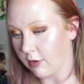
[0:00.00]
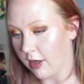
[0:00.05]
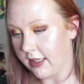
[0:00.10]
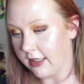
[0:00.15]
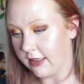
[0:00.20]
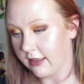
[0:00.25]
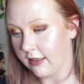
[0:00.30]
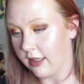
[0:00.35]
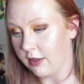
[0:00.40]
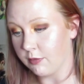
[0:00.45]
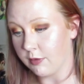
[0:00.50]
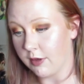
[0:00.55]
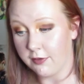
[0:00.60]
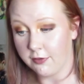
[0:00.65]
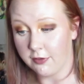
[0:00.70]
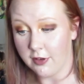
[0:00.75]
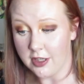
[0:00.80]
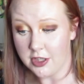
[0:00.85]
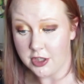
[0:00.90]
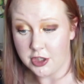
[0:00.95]
brighten, and
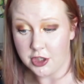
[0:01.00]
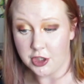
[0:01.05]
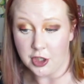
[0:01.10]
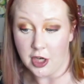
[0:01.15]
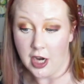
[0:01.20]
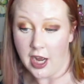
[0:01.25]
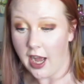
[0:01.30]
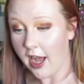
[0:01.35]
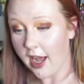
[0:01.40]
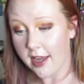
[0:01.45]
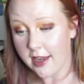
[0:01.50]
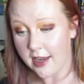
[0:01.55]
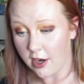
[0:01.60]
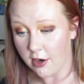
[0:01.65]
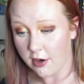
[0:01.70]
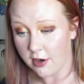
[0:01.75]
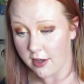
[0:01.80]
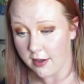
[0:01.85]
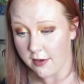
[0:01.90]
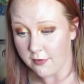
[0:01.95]
refresh your eye
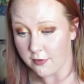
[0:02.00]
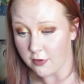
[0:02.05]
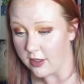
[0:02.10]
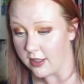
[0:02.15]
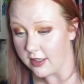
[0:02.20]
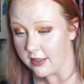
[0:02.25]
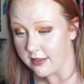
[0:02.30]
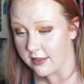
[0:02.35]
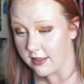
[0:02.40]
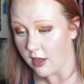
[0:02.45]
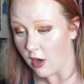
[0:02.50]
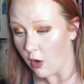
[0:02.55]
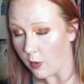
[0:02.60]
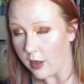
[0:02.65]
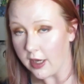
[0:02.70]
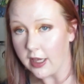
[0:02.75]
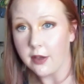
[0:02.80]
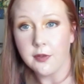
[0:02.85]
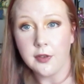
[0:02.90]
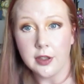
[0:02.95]
area for instant
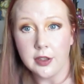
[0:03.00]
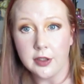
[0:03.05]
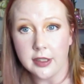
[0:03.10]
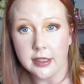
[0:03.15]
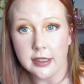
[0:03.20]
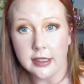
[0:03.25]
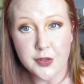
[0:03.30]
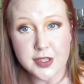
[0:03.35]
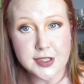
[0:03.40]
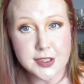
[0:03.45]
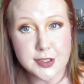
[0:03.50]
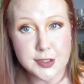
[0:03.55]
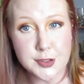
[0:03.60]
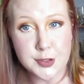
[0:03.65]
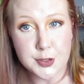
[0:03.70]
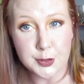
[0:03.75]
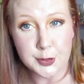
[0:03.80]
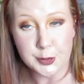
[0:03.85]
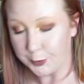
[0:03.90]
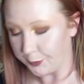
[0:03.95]
awake feeling. This is
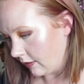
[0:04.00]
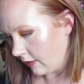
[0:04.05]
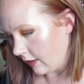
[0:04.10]
true.